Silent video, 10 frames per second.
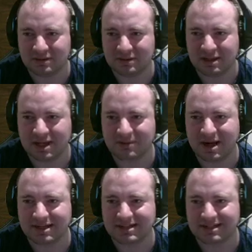And what I
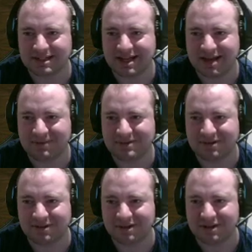just did there was
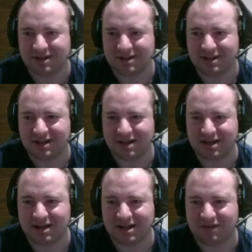a
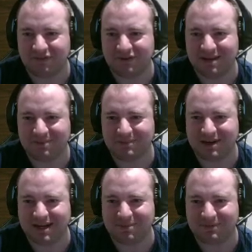flame minute,